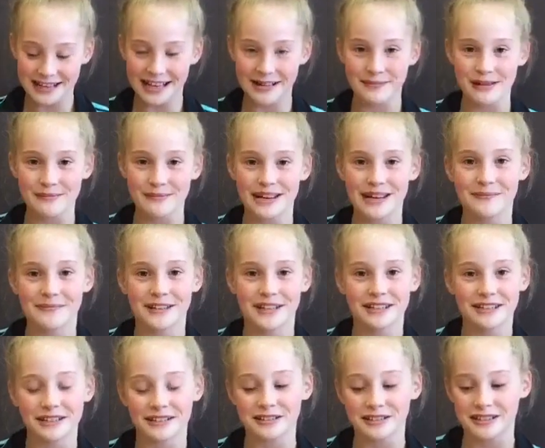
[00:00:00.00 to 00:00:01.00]
take my Mad
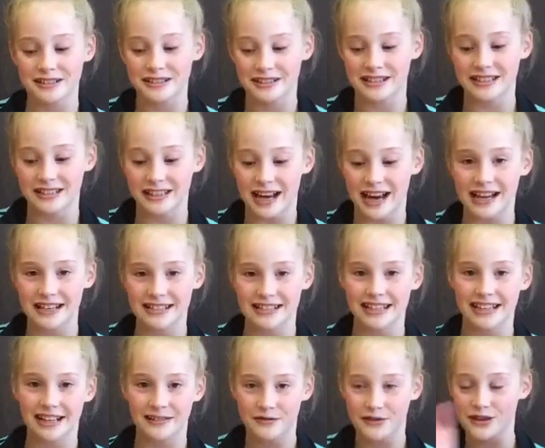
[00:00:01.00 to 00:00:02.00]
Mia socks to
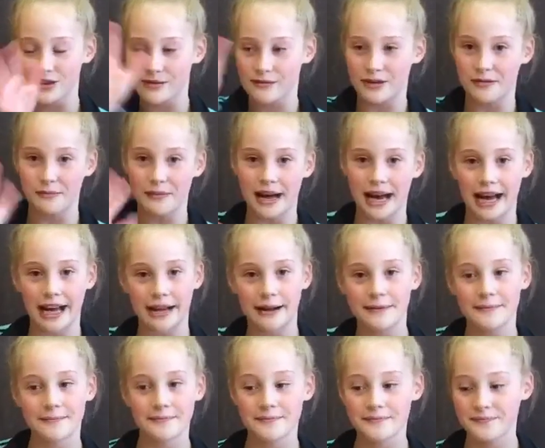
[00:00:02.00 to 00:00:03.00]
dance and I've got them on
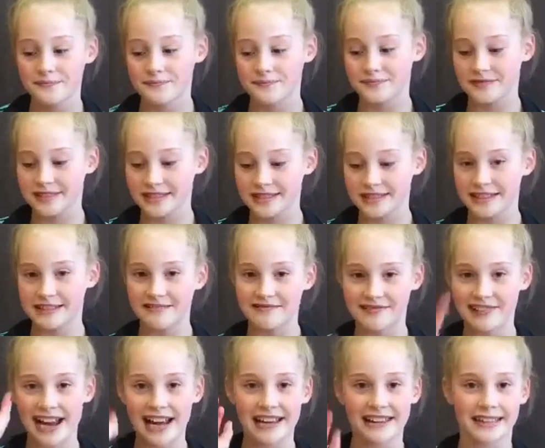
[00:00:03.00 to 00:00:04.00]
my
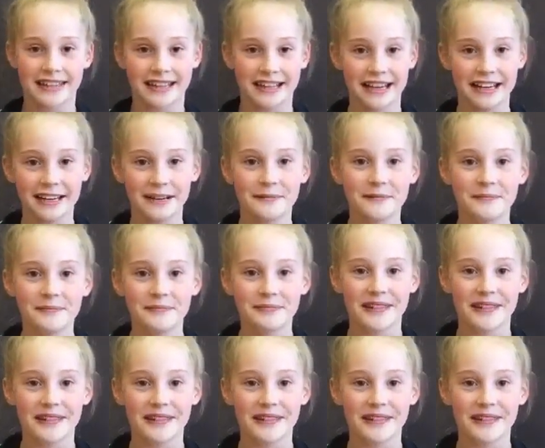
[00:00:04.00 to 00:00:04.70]
rack thingy.